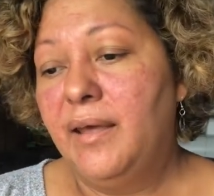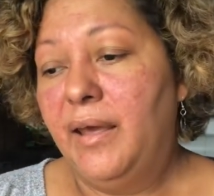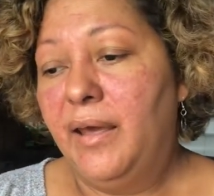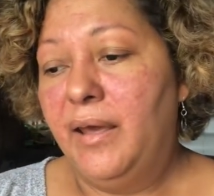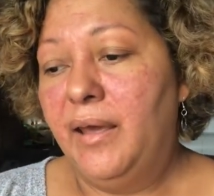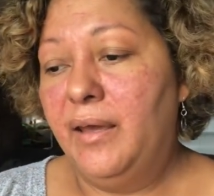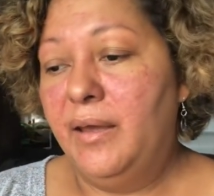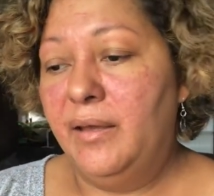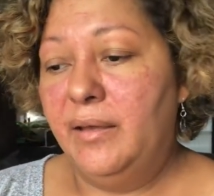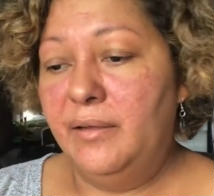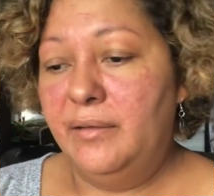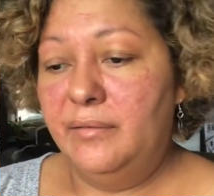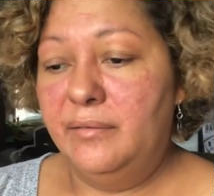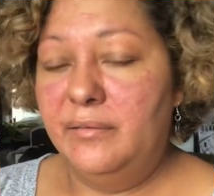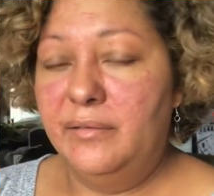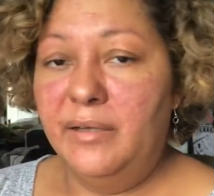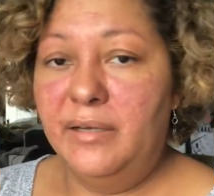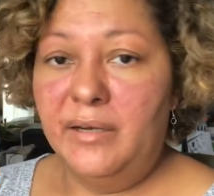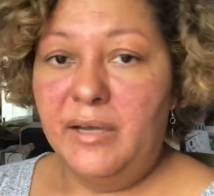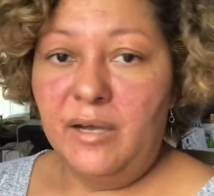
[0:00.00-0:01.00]

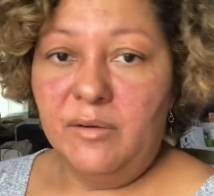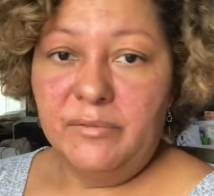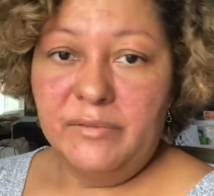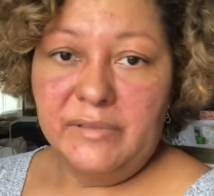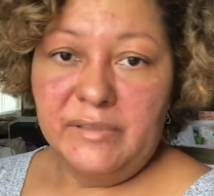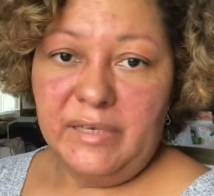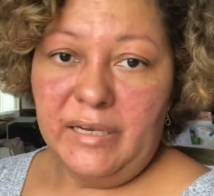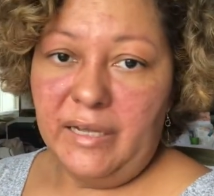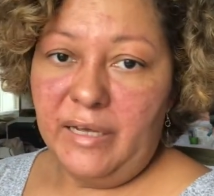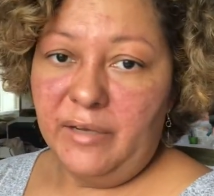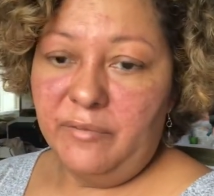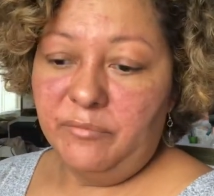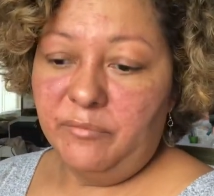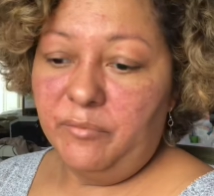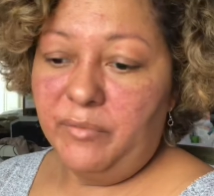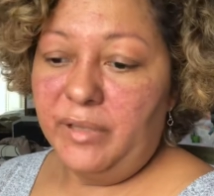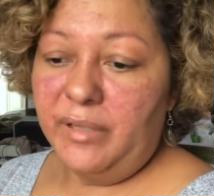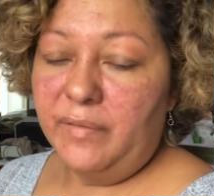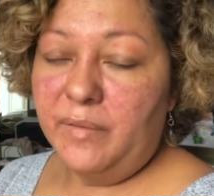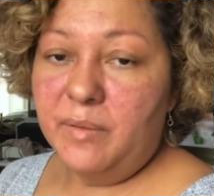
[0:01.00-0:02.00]
And then I was left
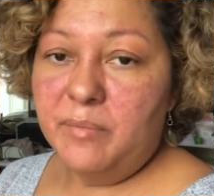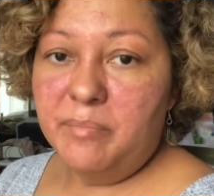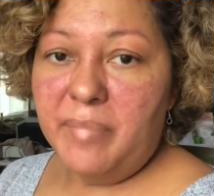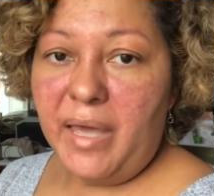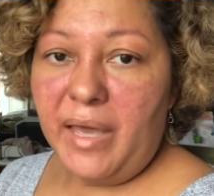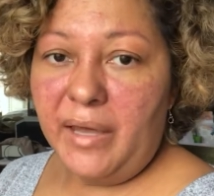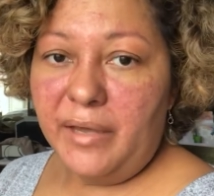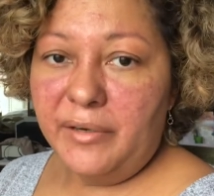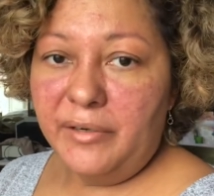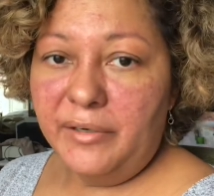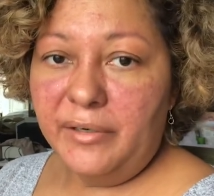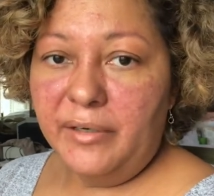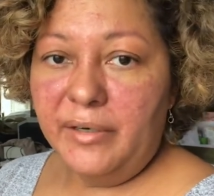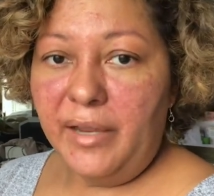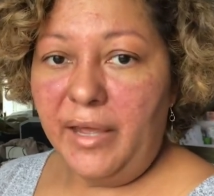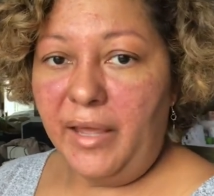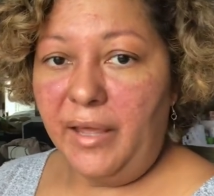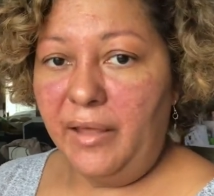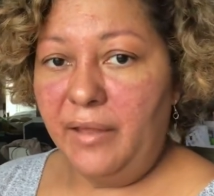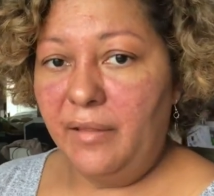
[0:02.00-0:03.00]
with the pattern
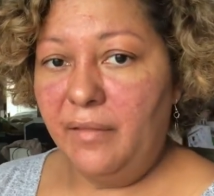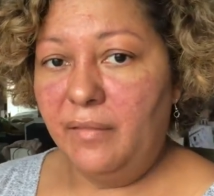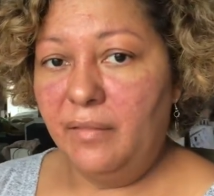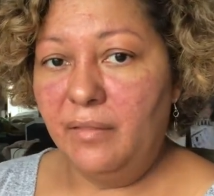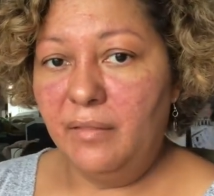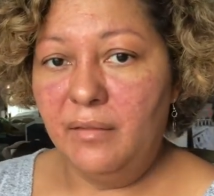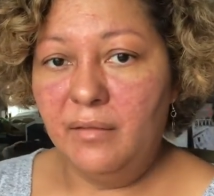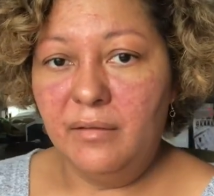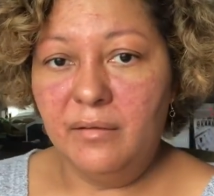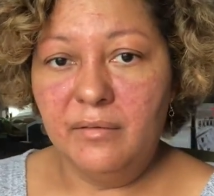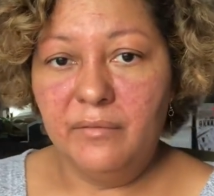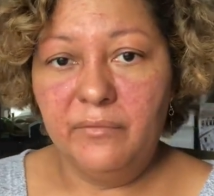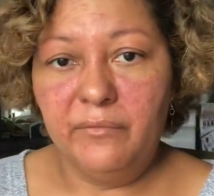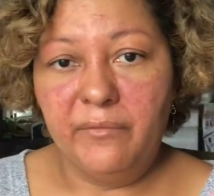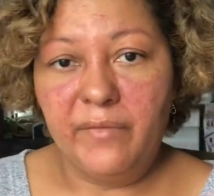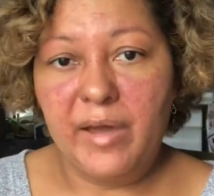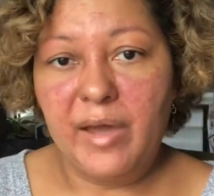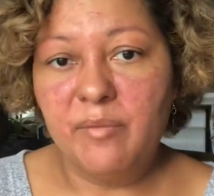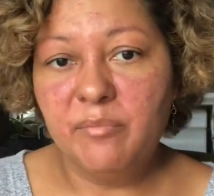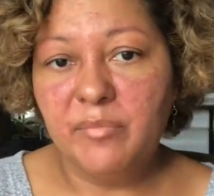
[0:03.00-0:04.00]
and the
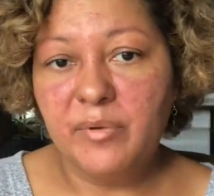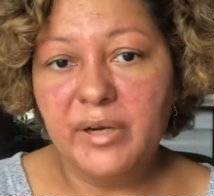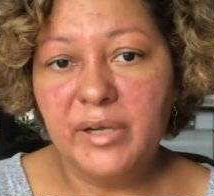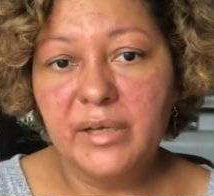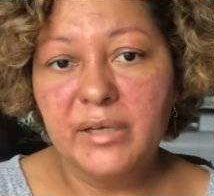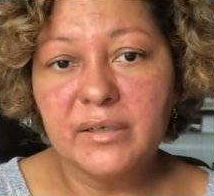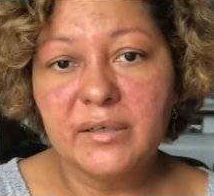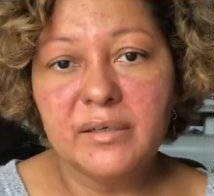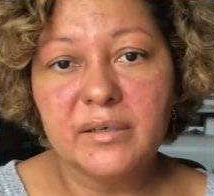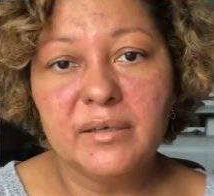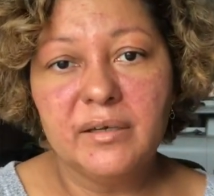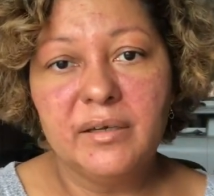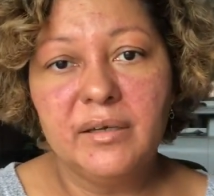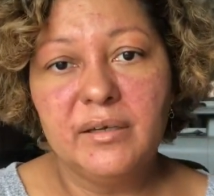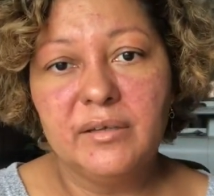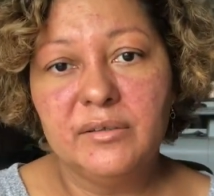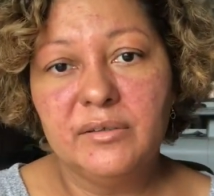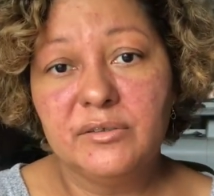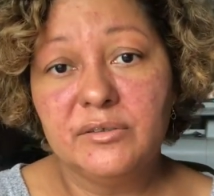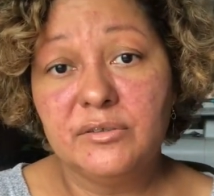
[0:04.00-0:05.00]
fabric
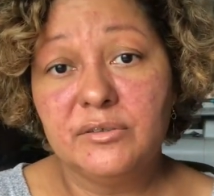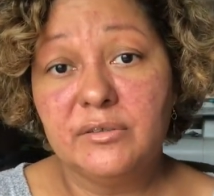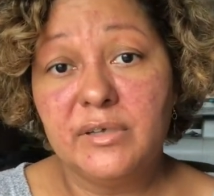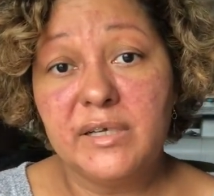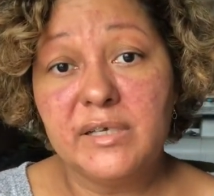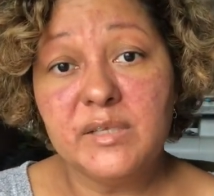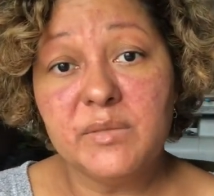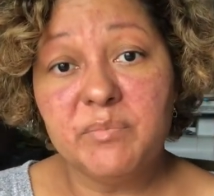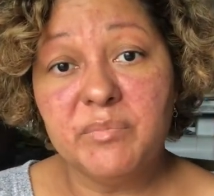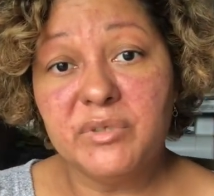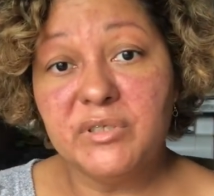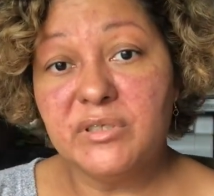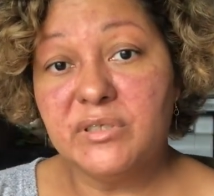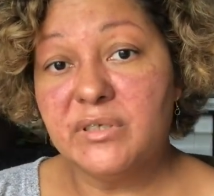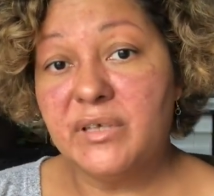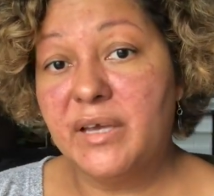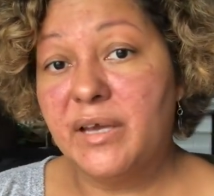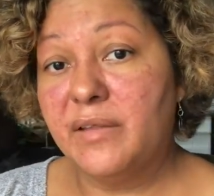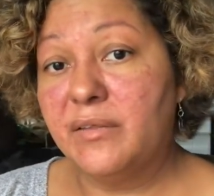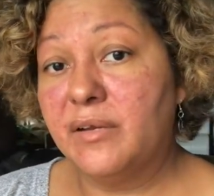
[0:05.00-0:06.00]
and the dress put
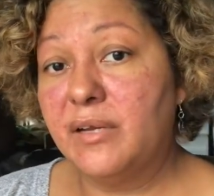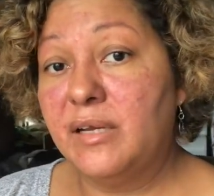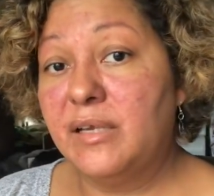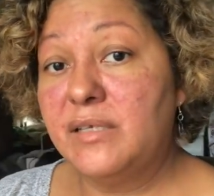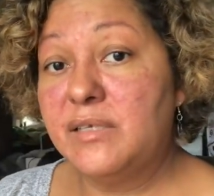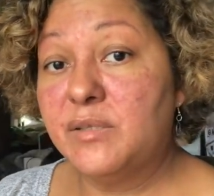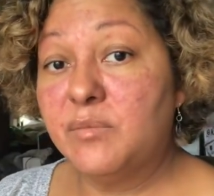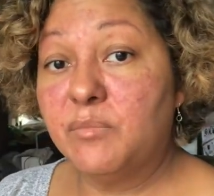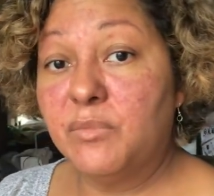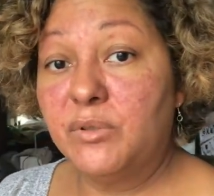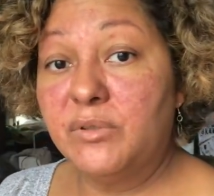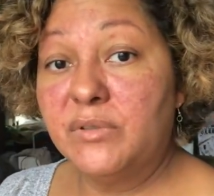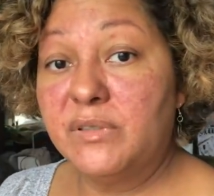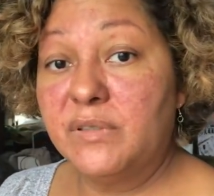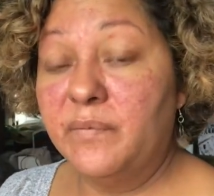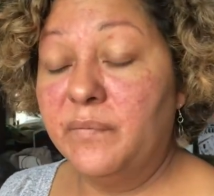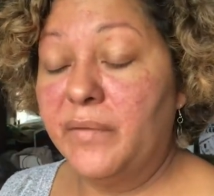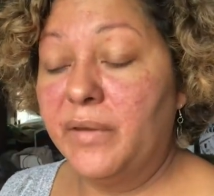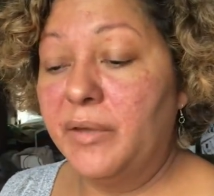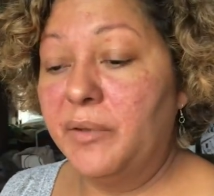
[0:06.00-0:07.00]
together, at least most
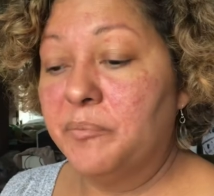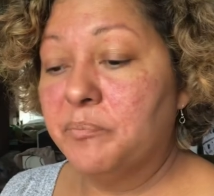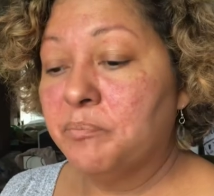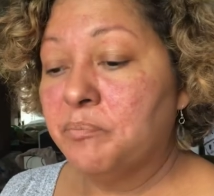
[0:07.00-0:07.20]
of it.